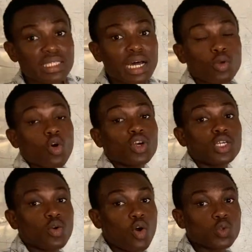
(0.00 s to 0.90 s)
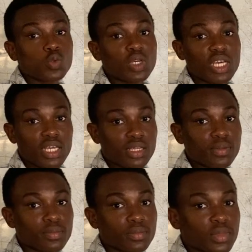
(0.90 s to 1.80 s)
than or equal to A,
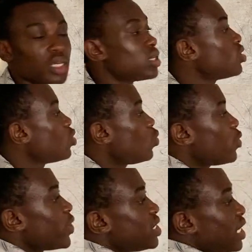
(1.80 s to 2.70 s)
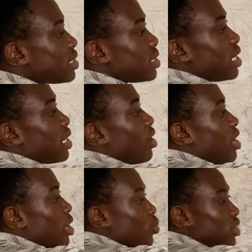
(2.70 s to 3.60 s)
we reject the null
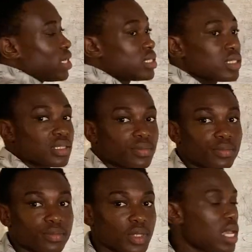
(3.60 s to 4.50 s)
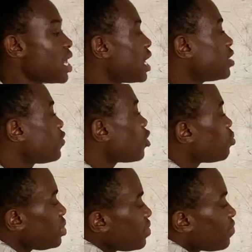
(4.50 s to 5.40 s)
hypothesis. And if your
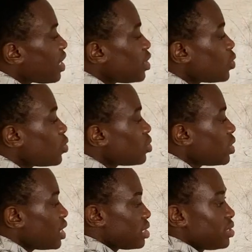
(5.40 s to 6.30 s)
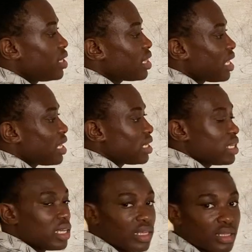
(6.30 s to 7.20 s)
p-value is greater than
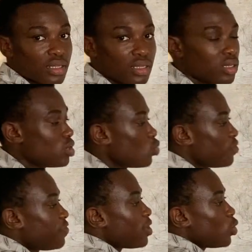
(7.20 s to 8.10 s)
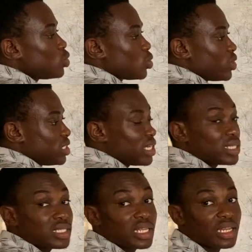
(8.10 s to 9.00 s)
A, we fail to
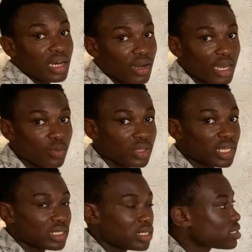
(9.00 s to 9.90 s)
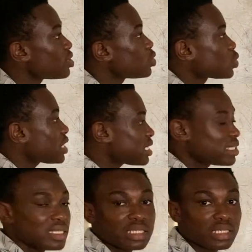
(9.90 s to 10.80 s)
reject the null hypothesis. So that's the
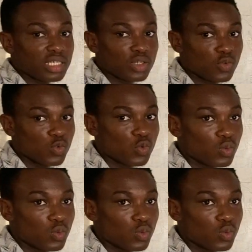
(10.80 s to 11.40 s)
decision rule.